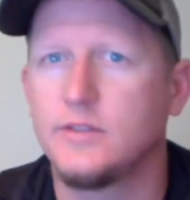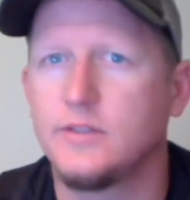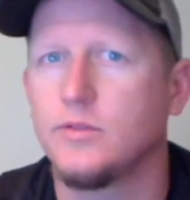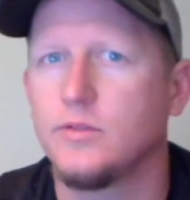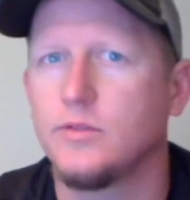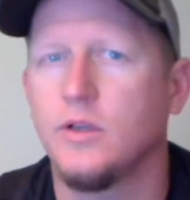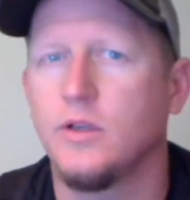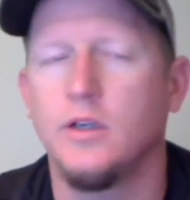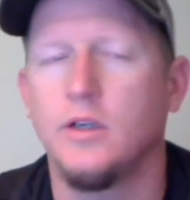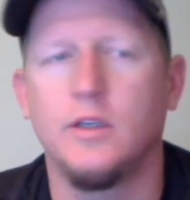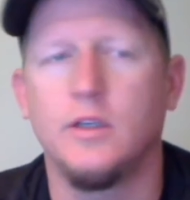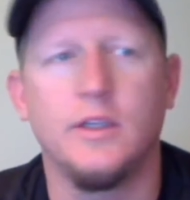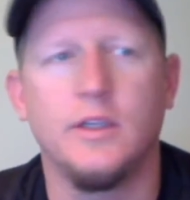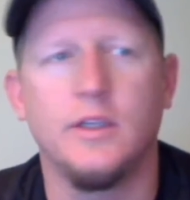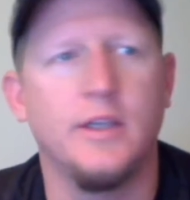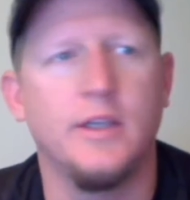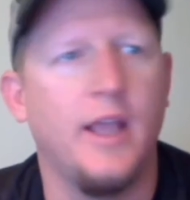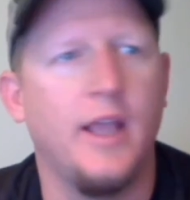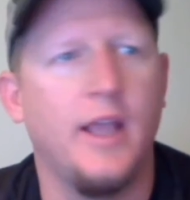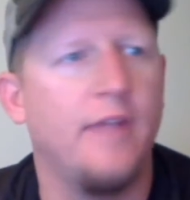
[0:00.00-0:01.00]

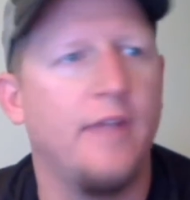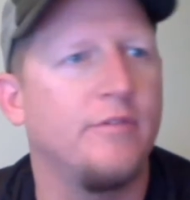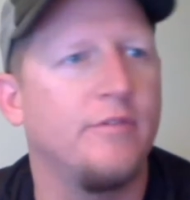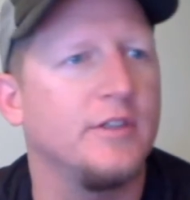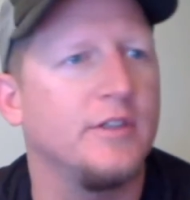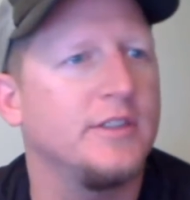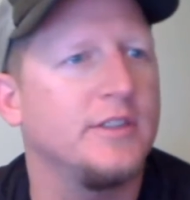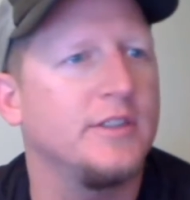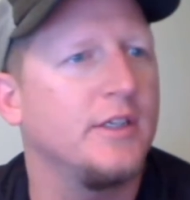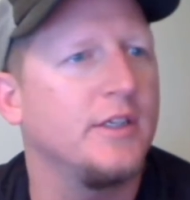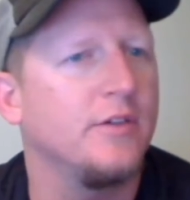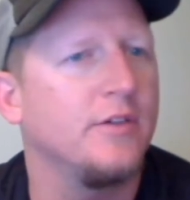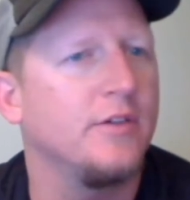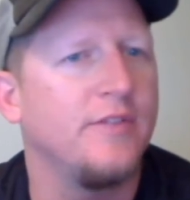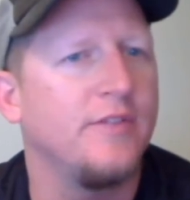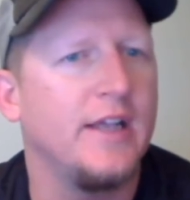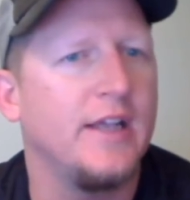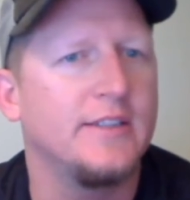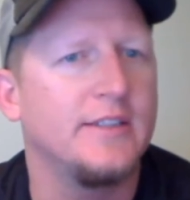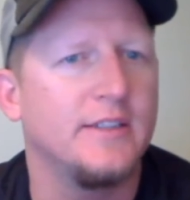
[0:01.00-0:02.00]
in every single
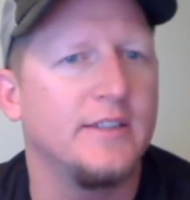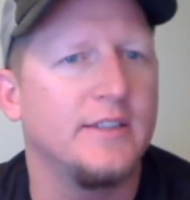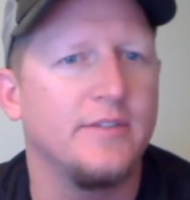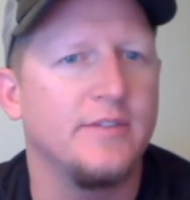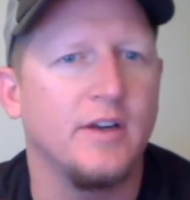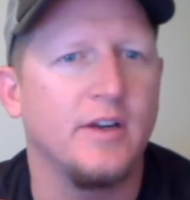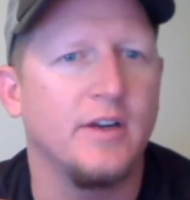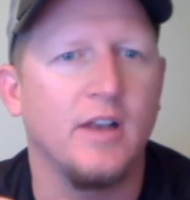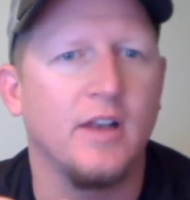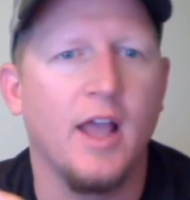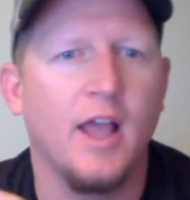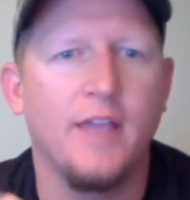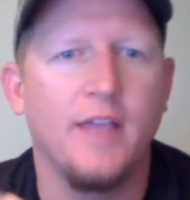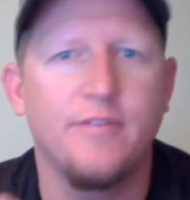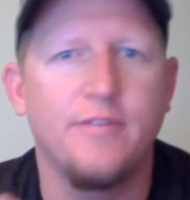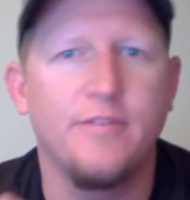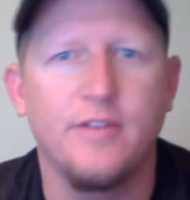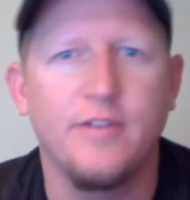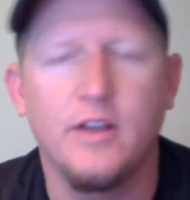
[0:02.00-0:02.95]
facet of our life.